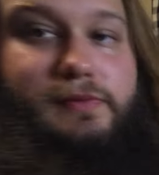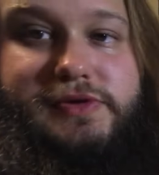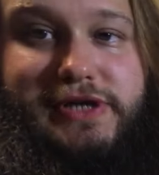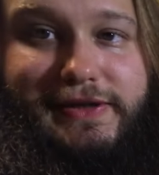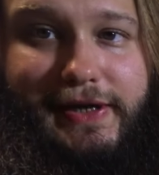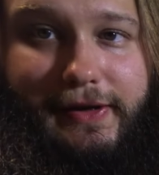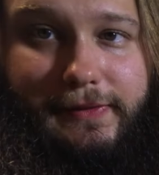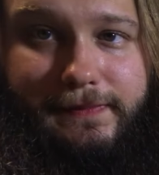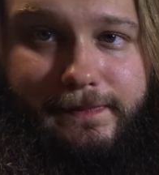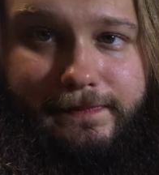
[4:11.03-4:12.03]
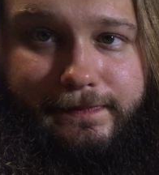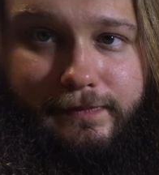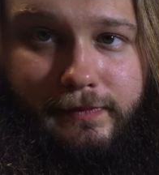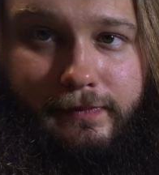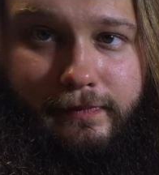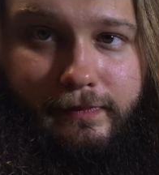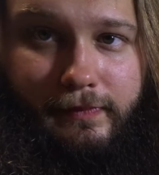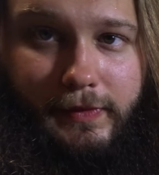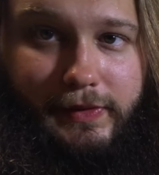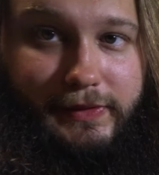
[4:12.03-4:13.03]
Check that out.
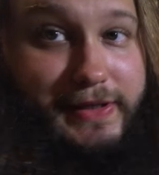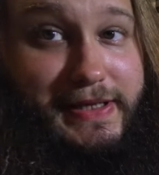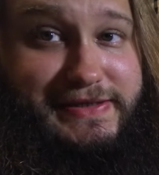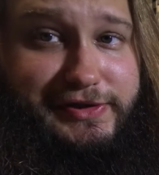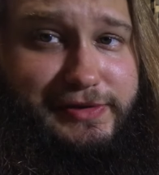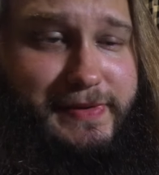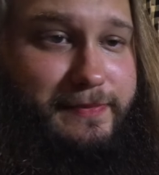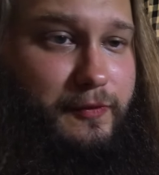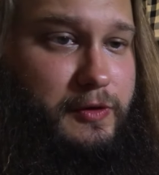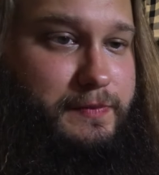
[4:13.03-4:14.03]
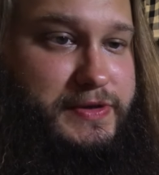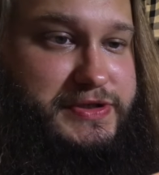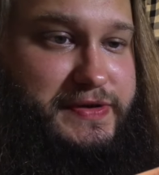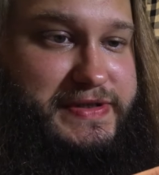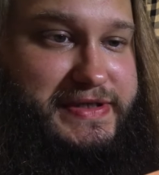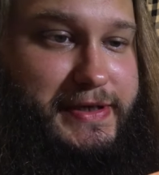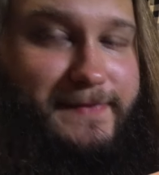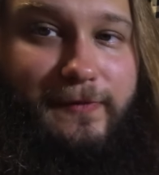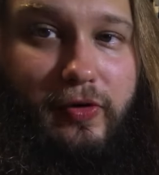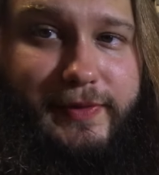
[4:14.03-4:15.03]
It needs a little bit more, but you can see
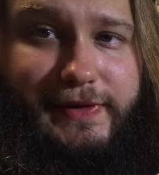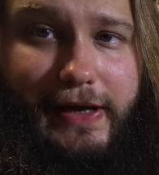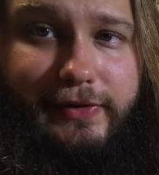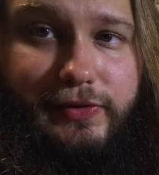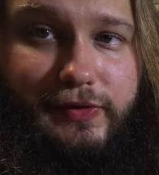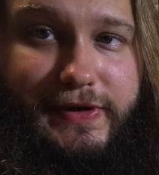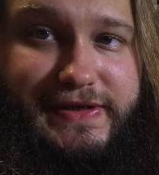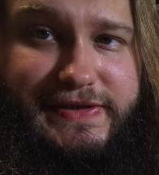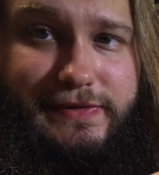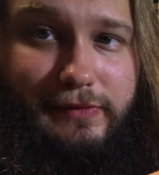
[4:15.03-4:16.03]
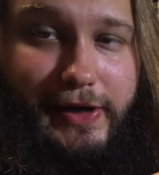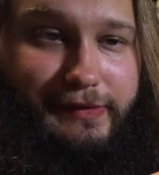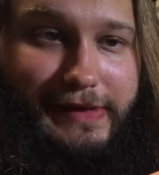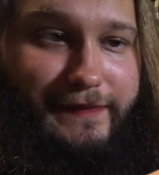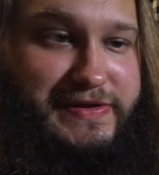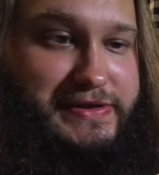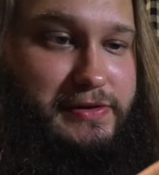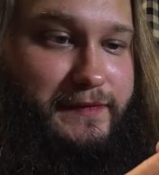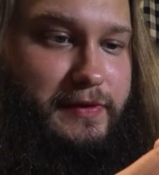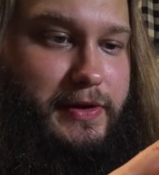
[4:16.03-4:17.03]
it forming that little crease right around the center
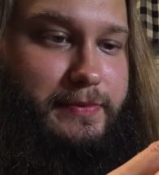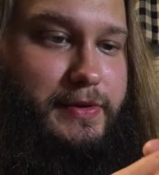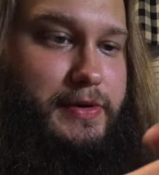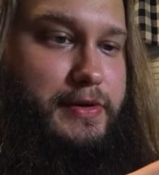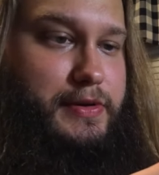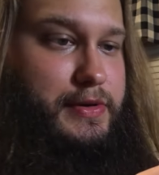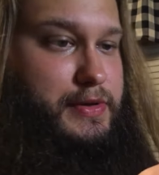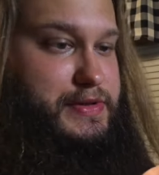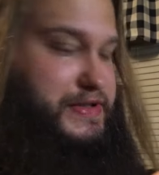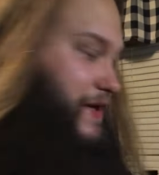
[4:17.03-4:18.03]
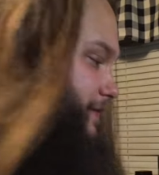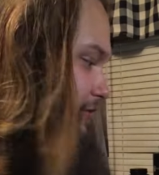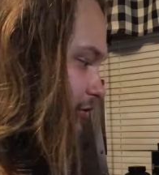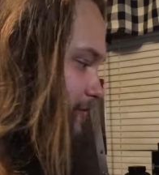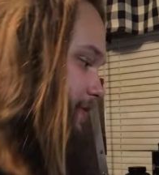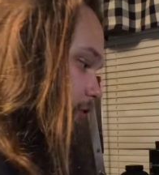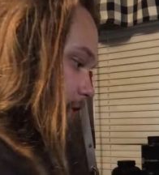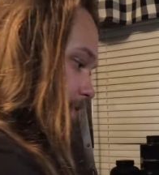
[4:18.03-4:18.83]
of the crimp. Let's give it a little bit more.